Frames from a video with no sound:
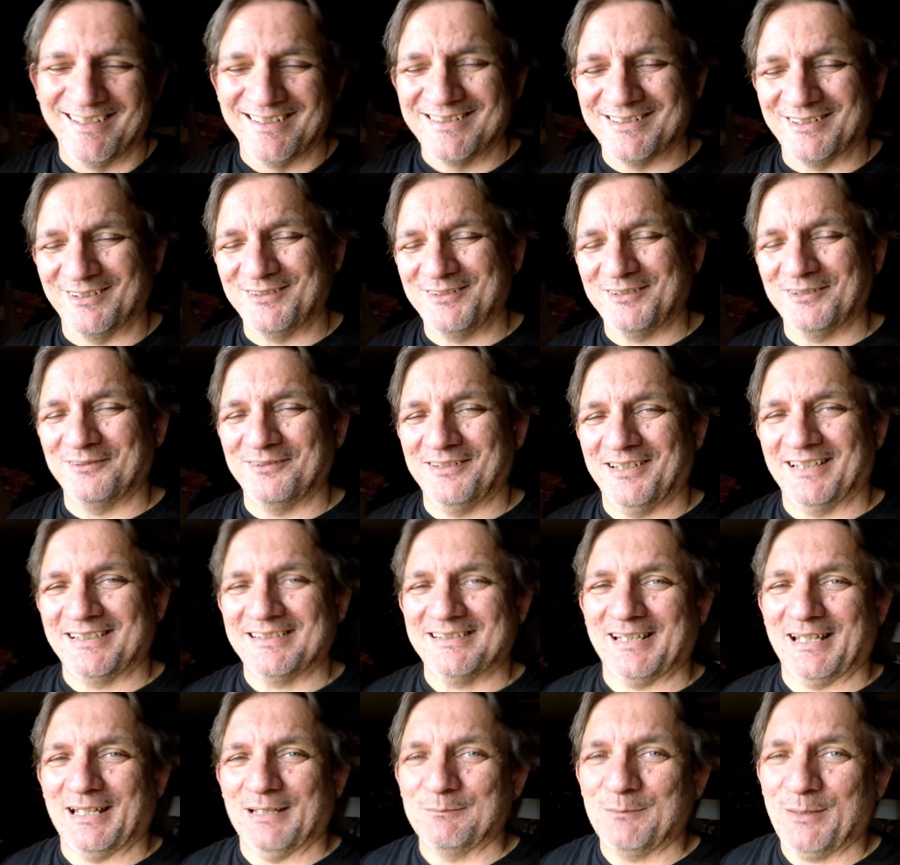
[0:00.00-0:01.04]
So until next
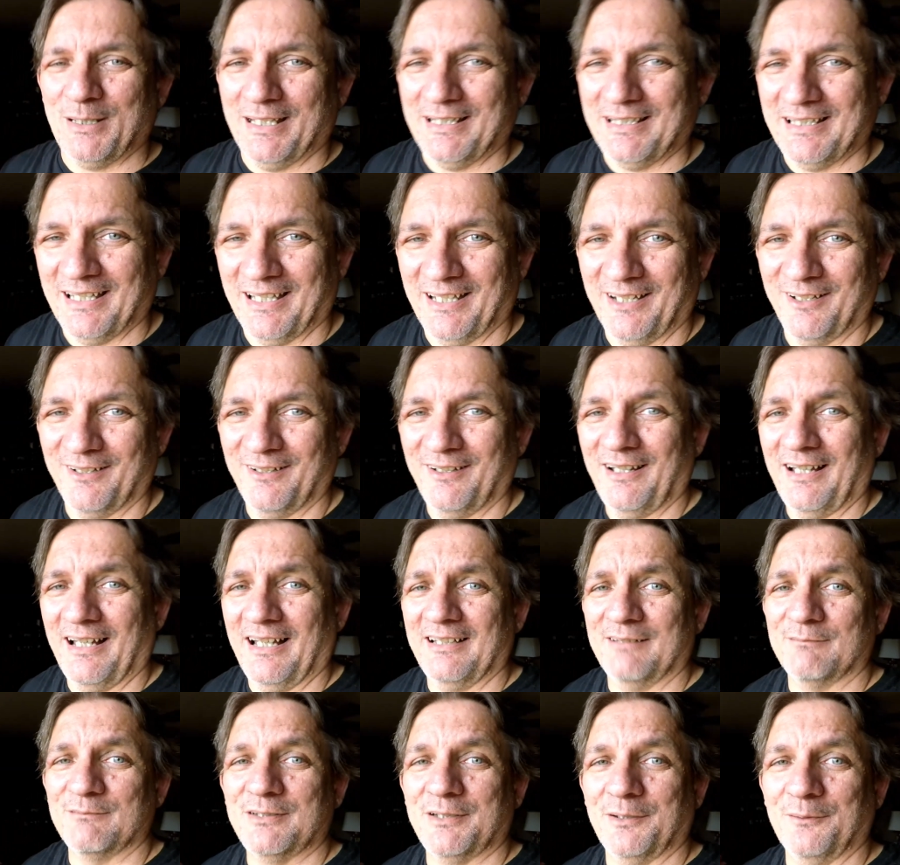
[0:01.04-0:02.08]
time, take care. I
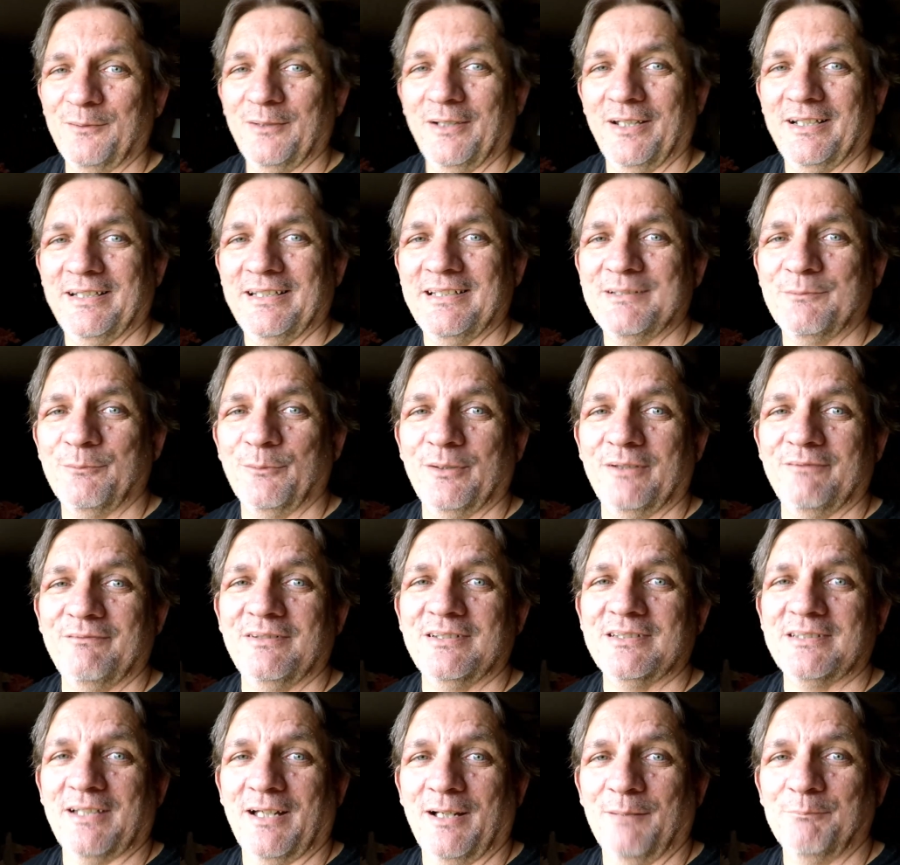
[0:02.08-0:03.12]
am so glad each one of
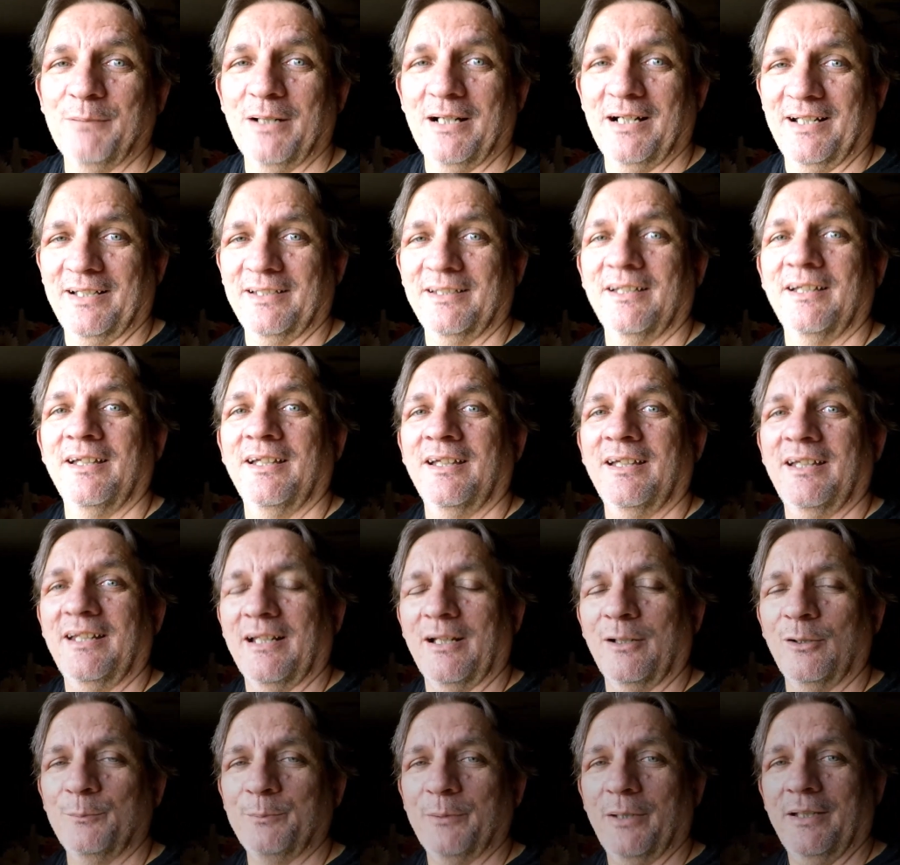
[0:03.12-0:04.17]
you stopped by, and I
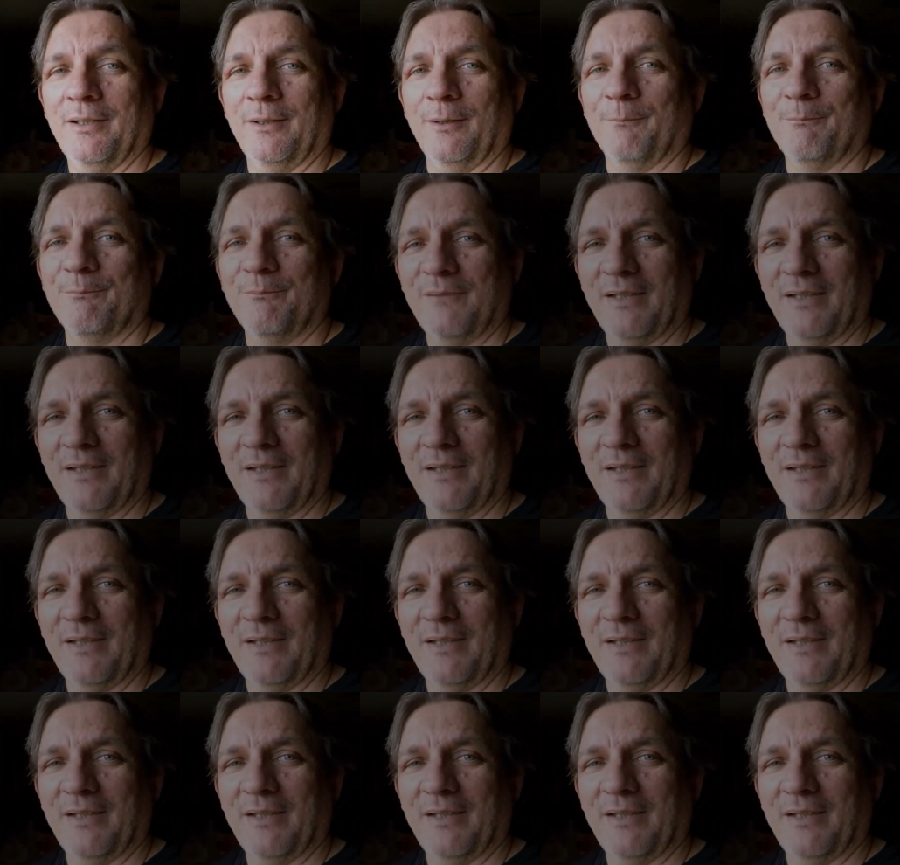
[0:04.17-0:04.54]
hope it helped.